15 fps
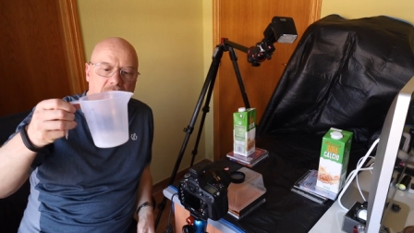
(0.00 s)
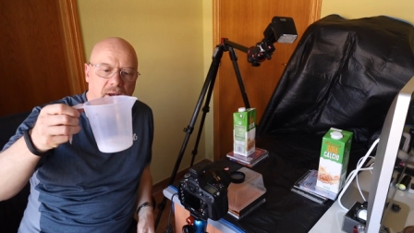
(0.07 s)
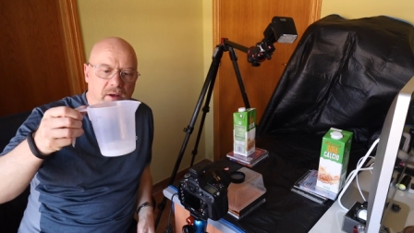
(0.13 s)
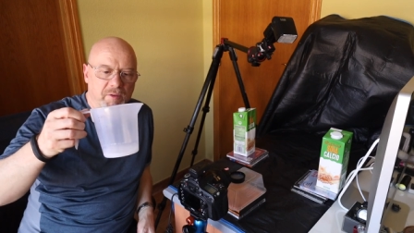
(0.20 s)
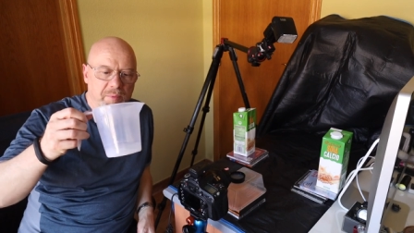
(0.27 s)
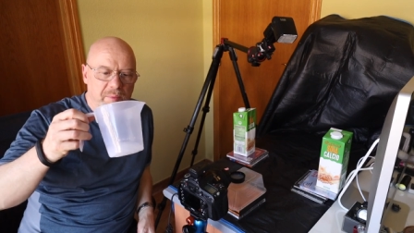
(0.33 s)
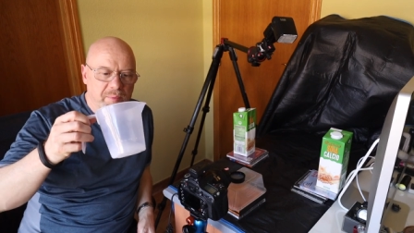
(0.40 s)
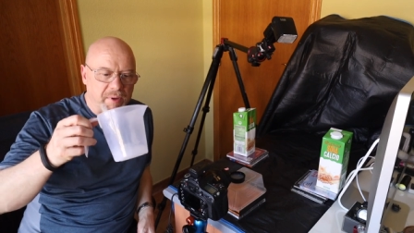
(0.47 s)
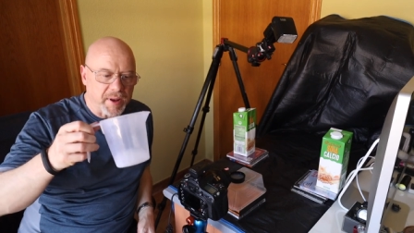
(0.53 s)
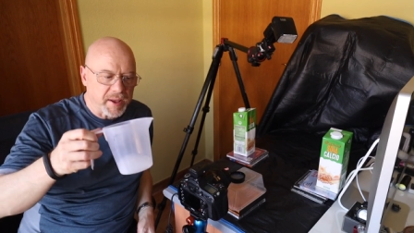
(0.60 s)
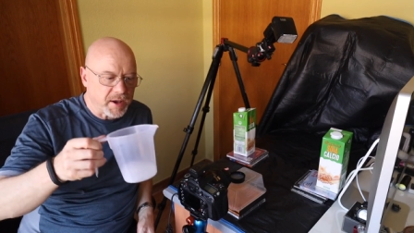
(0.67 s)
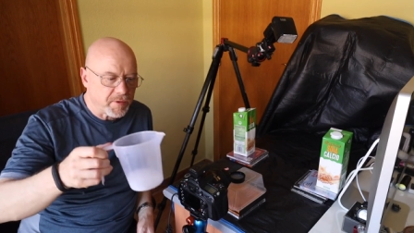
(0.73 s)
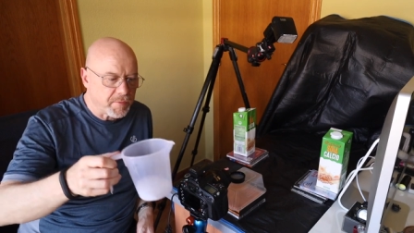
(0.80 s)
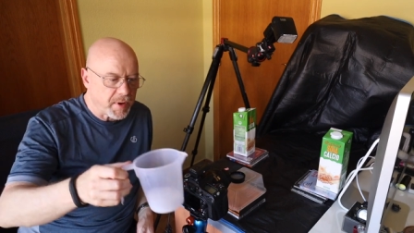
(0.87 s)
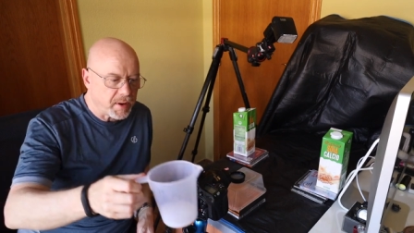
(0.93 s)
I've been
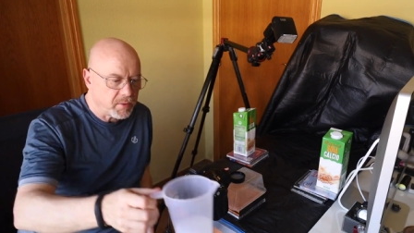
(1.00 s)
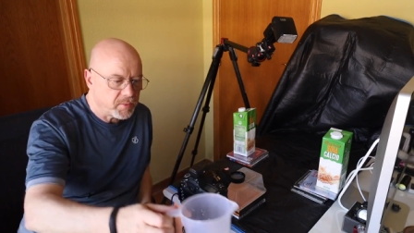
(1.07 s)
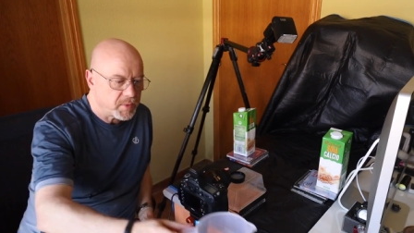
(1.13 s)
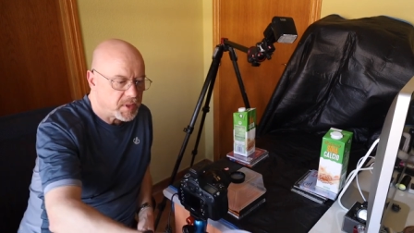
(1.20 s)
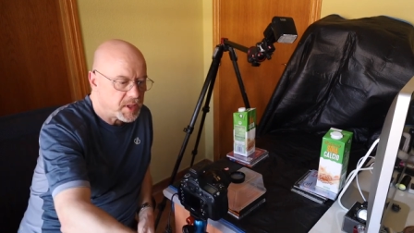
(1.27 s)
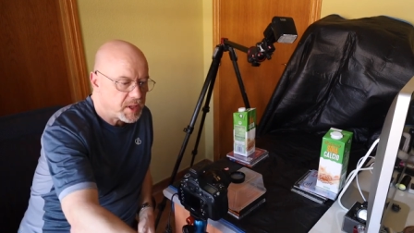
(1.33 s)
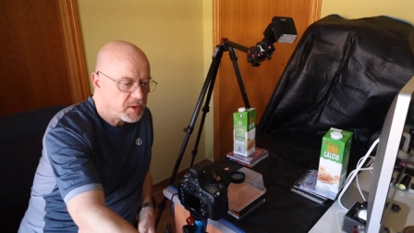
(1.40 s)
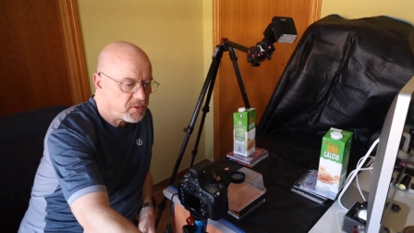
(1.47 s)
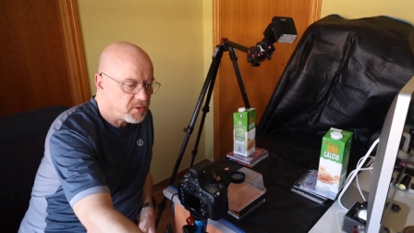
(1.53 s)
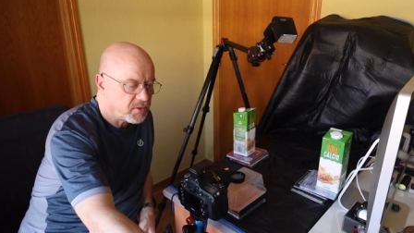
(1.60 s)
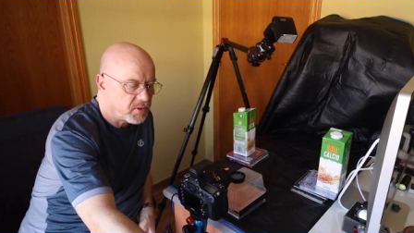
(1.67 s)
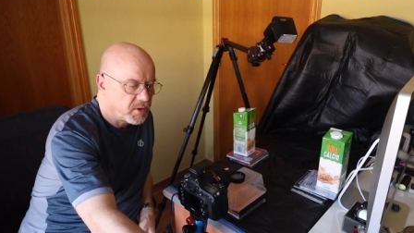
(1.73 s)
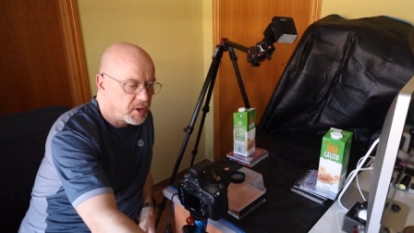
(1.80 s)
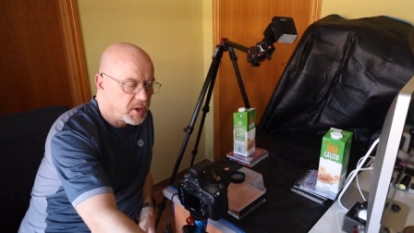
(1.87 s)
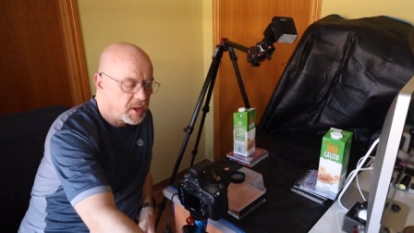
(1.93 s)
playing around with this.